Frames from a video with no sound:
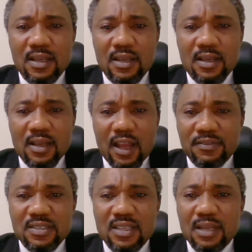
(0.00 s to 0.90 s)
have
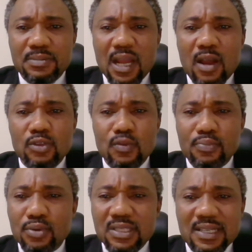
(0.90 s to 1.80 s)
stepped out to
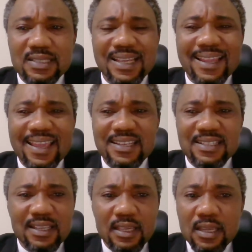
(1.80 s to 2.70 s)
protest against the
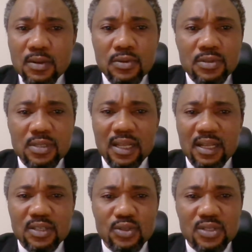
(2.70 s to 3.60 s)
ills in the
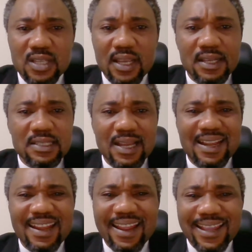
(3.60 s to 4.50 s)
society and
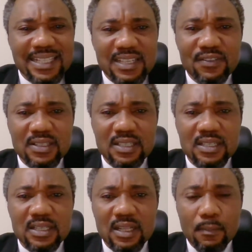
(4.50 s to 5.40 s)
negativities
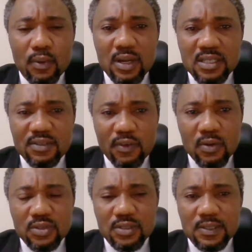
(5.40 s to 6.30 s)
in the police
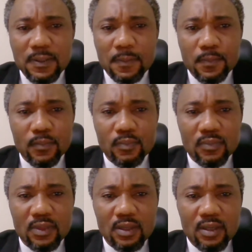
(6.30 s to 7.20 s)
force.
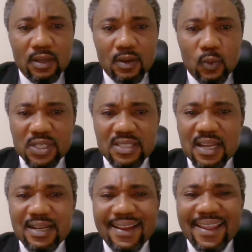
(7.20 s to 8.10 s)
We
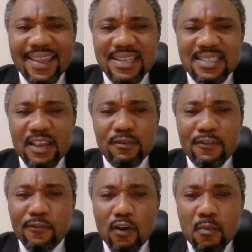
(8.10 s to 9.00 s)
stand against every
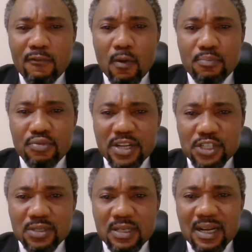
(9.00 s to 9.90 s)
form of
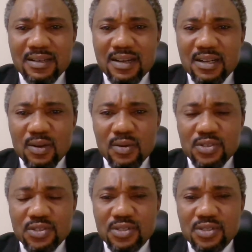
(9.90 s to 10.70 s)
oppression around us,